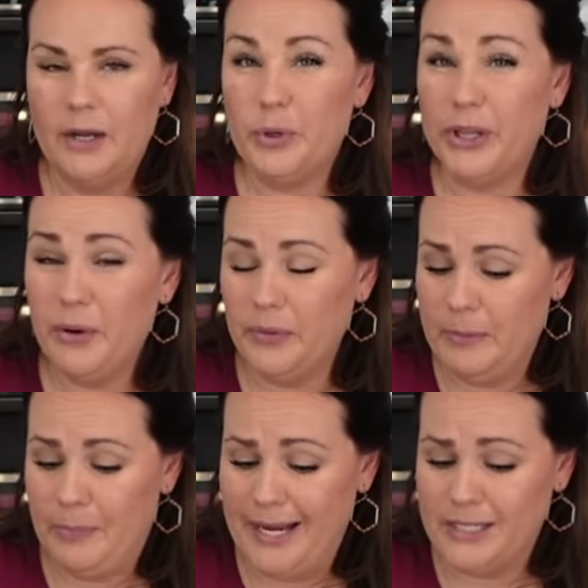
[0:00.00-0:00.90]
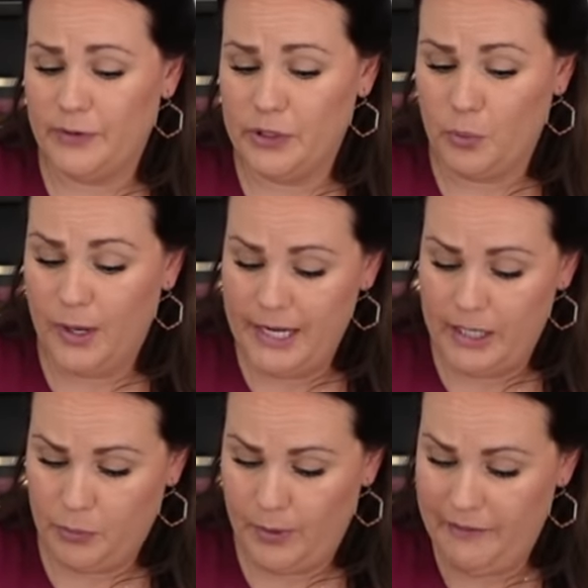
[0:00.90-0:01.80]
It really only bakes for 20 to
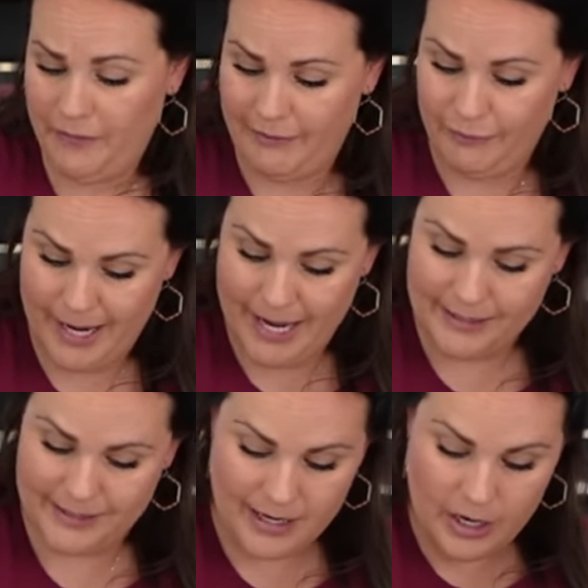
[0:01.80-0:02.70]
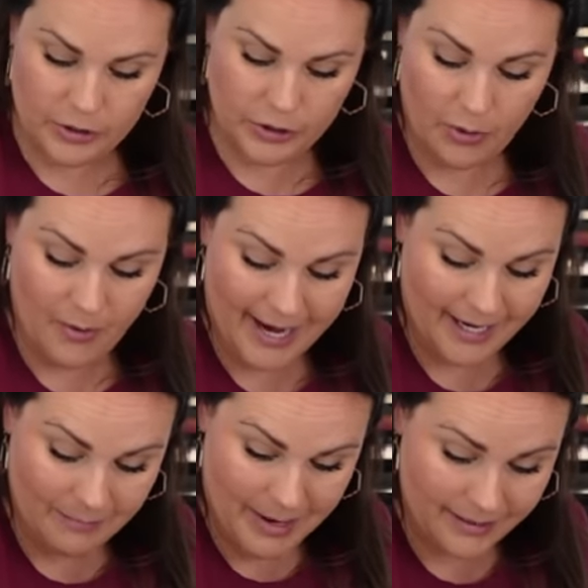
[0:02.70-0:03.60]
25 minutes. So I
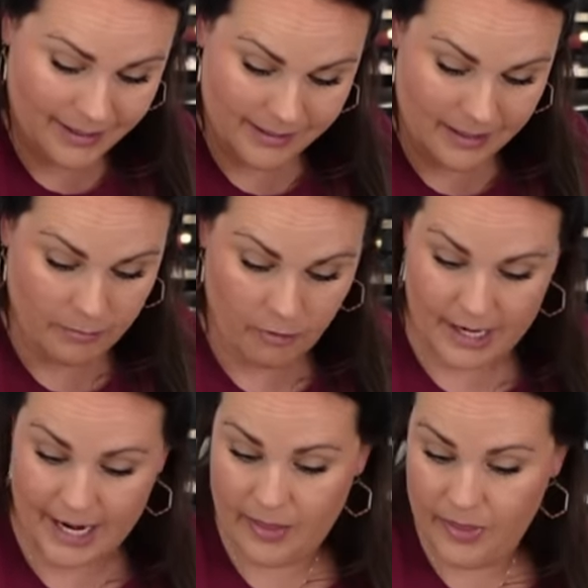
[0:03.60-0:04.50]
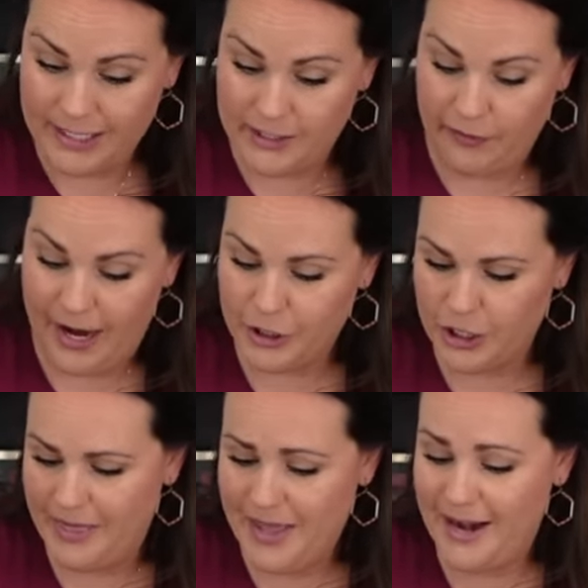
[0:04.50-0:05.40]
can make this in the morning and then it's fresh.
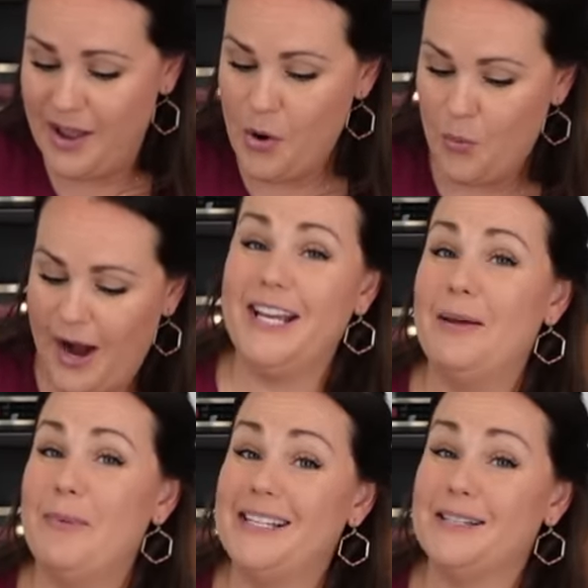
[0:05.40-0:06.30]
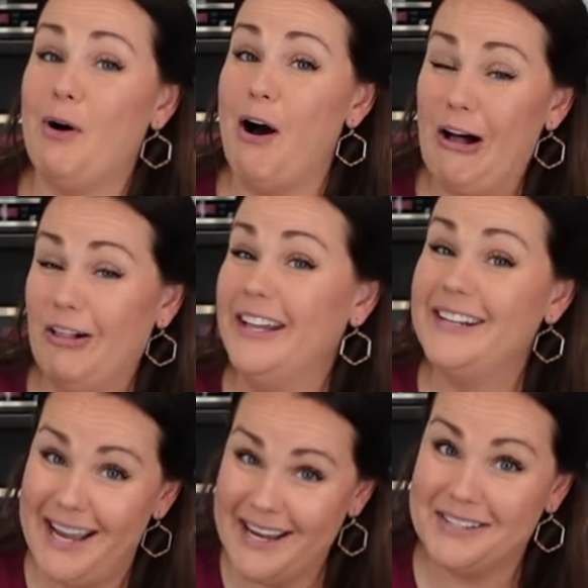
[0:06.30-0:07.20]
And then we're actually gonna make some
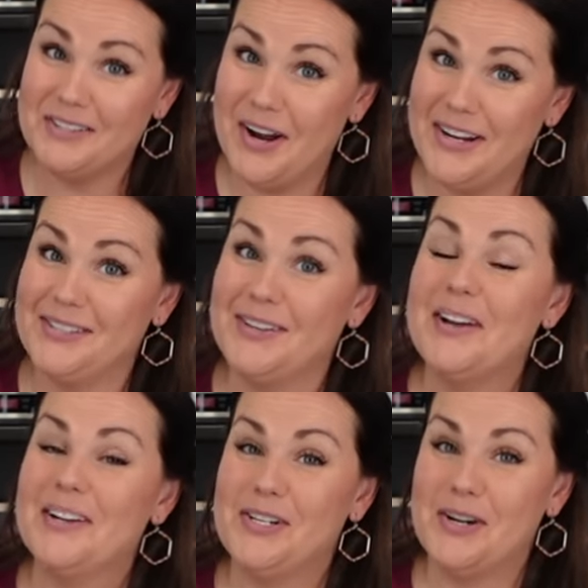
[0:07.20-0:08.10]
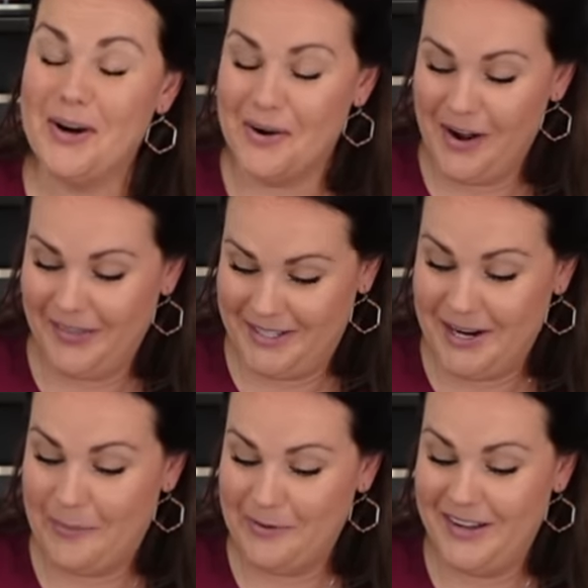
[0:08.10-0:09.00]
hollandaise sauce to go on the
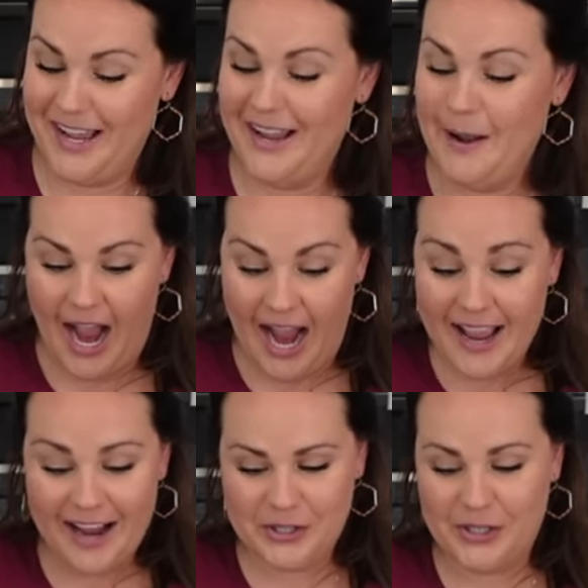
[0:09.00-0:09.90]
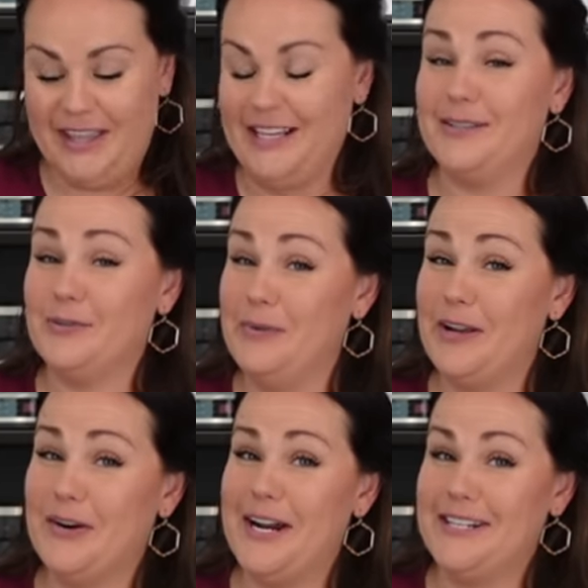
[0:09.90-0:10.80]
top of it. I actually think this would be
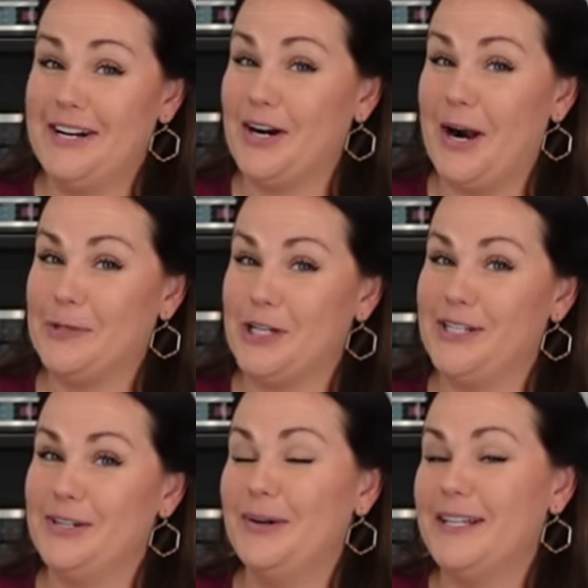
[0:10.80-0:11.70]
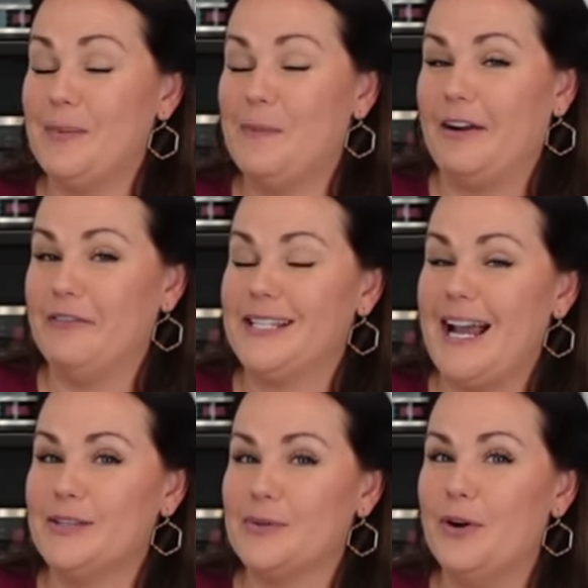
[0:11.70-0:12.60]
a great dinner option too. It's a breakfast
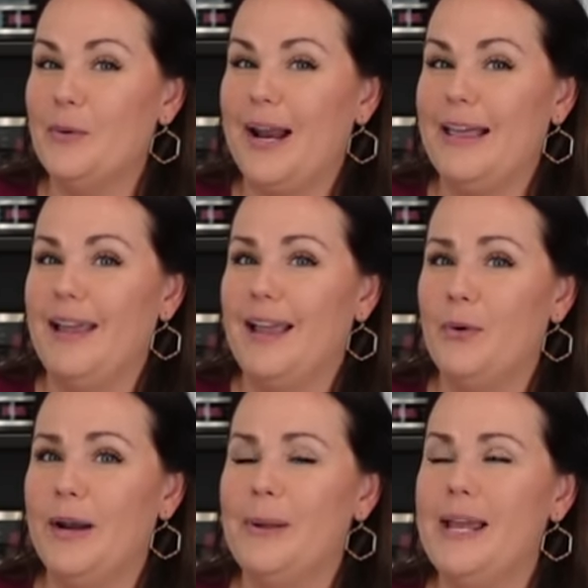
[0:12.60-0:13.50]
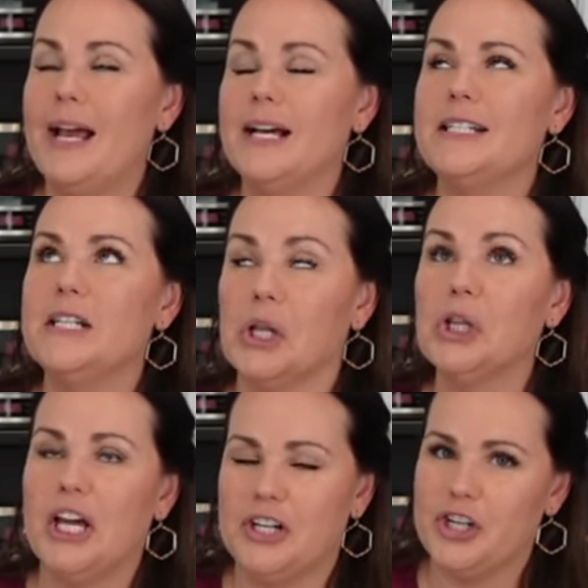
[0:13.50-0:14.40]
casserole, but I think it would be
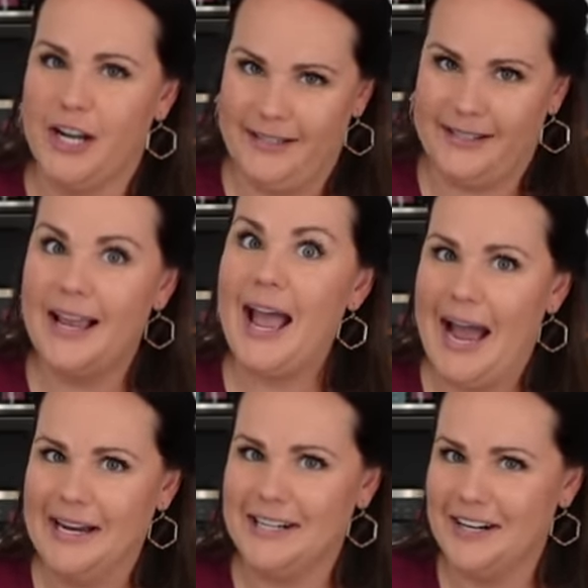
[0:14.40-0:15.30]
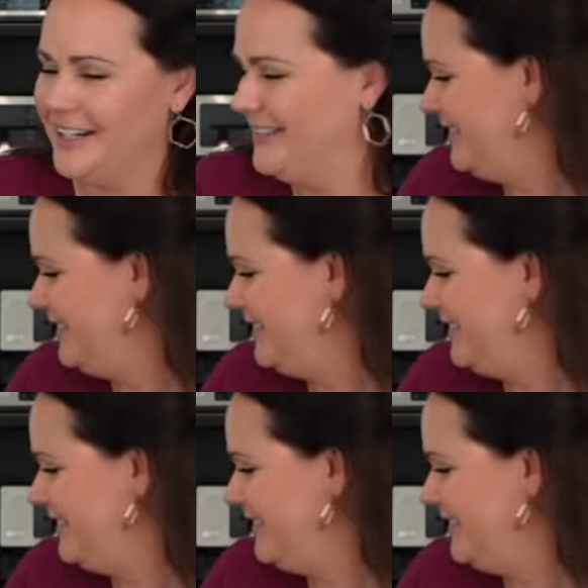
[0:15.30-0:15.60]
delicious at dinner.